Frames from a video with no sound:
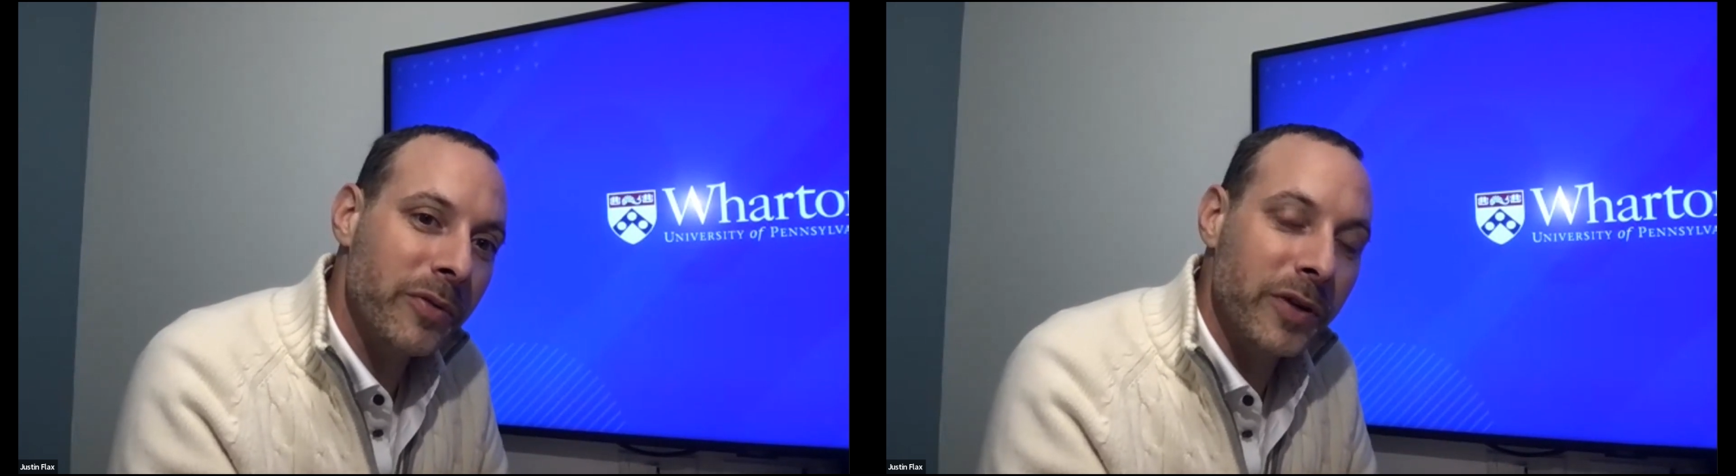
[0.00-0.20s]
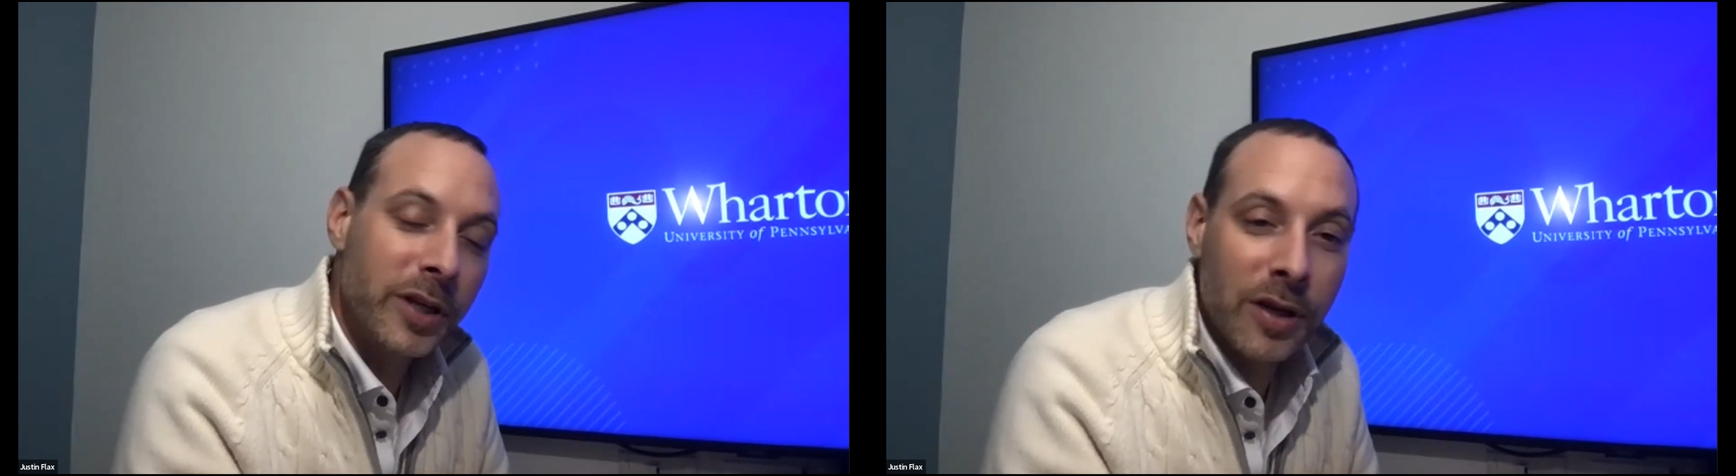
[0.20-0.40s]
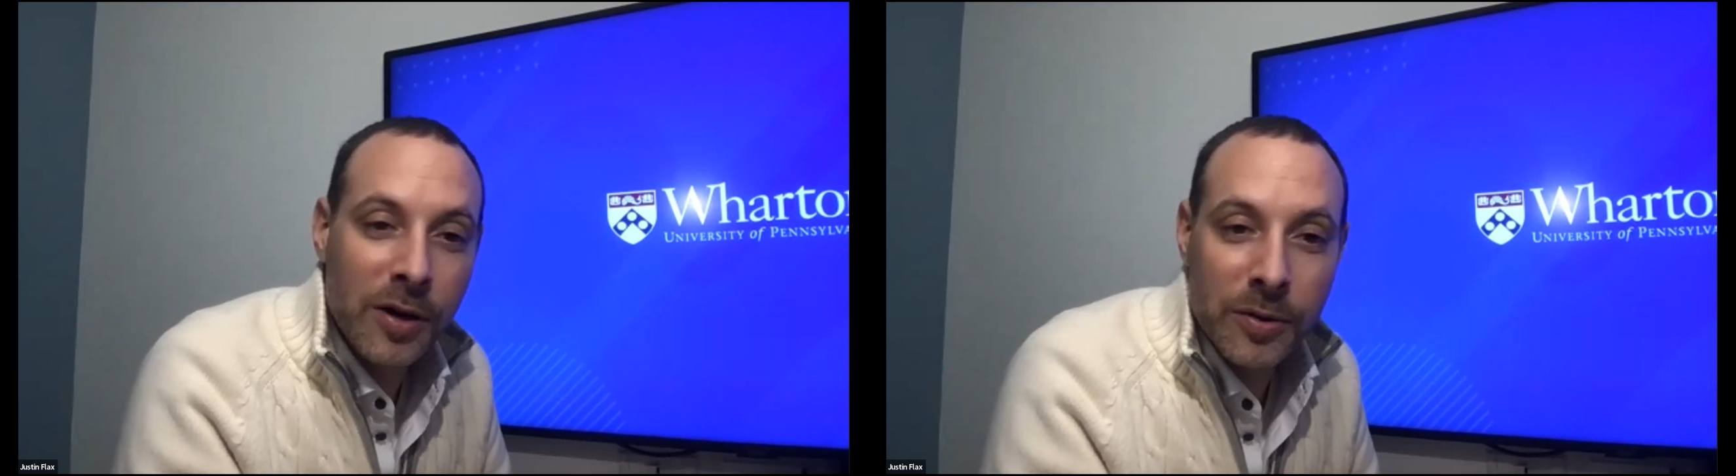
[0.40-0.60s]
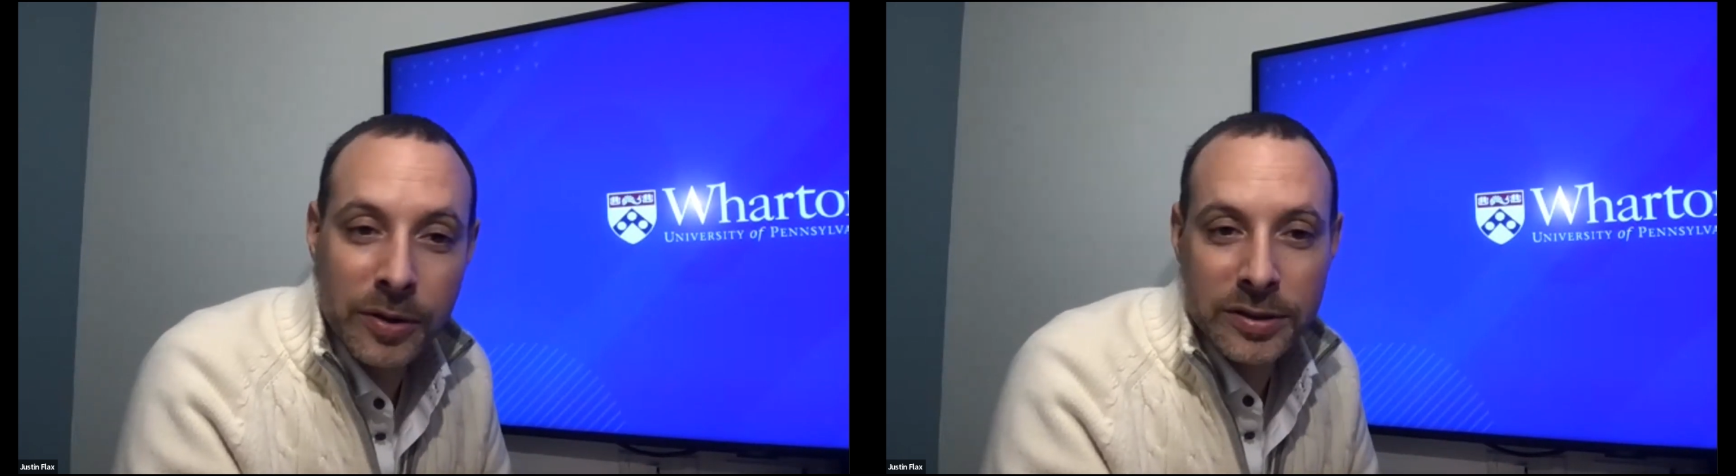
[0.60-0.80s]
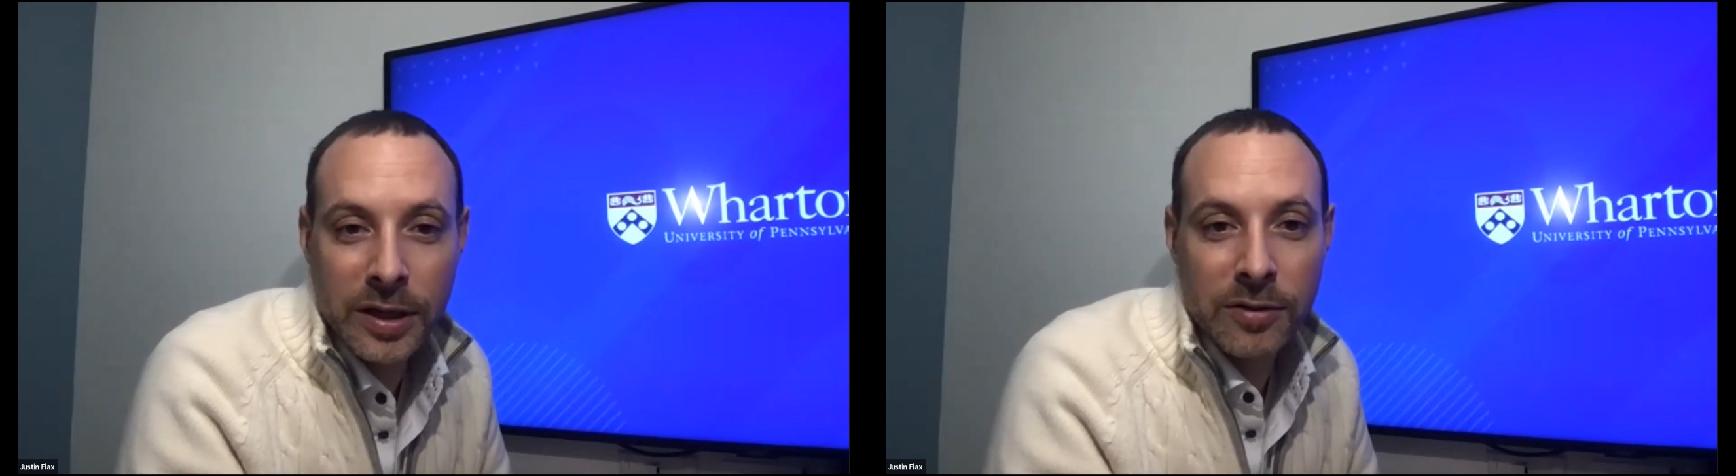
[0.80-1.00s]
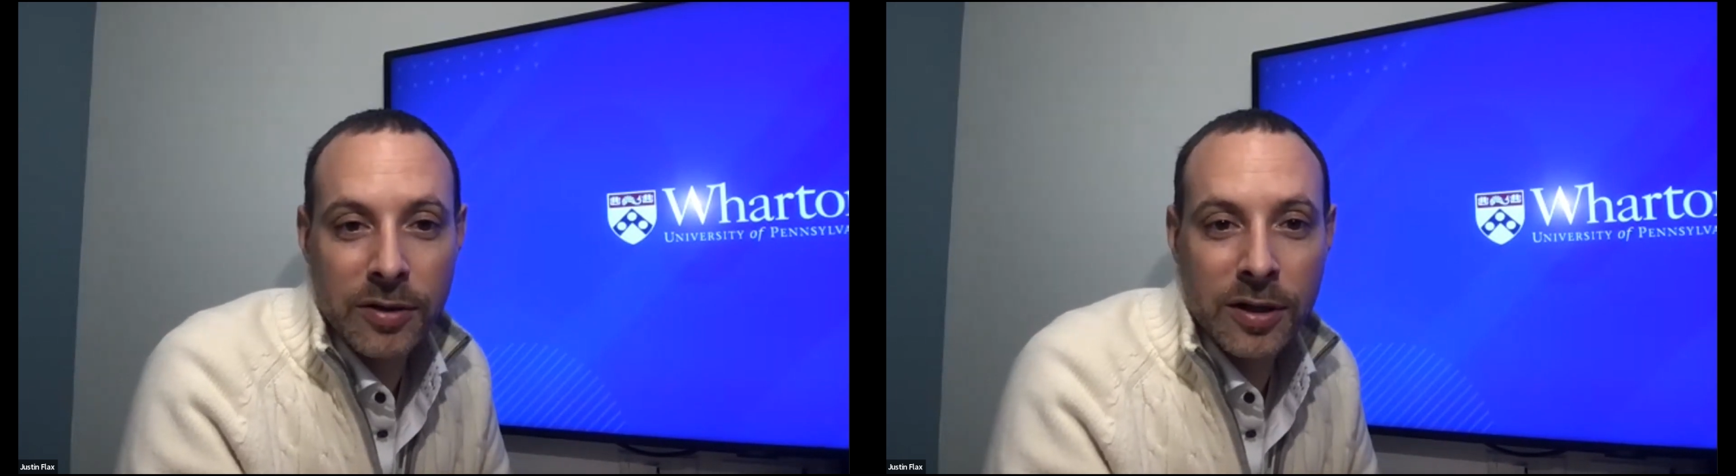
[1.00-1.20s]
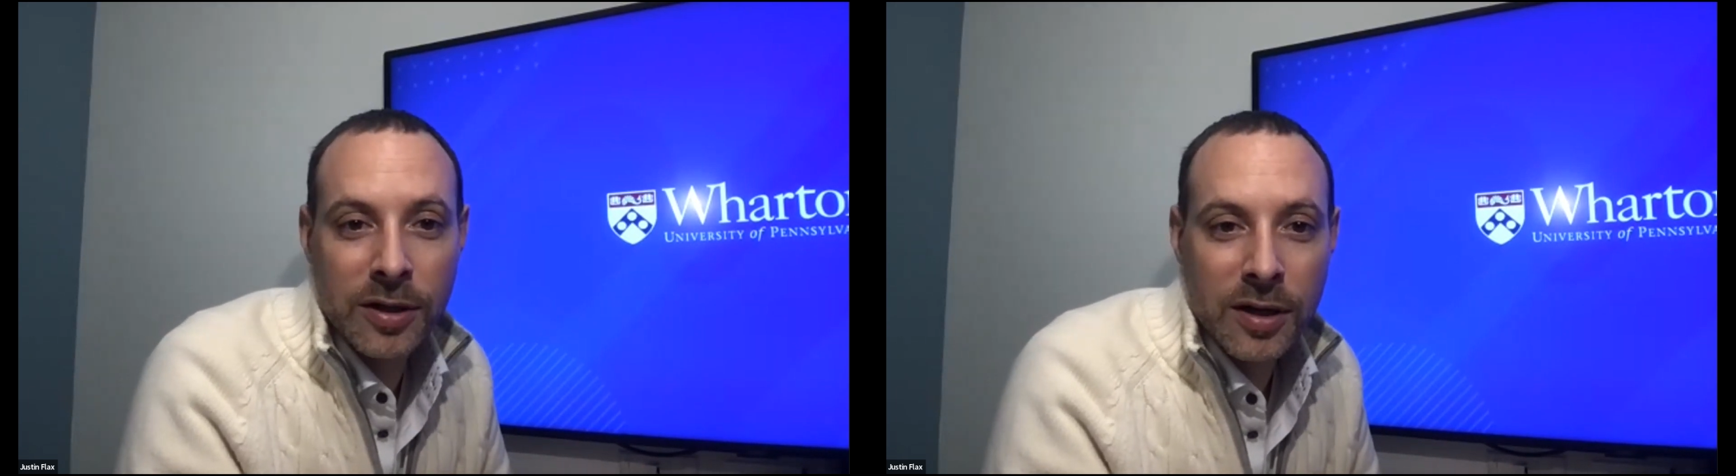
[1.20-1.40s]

video, etc.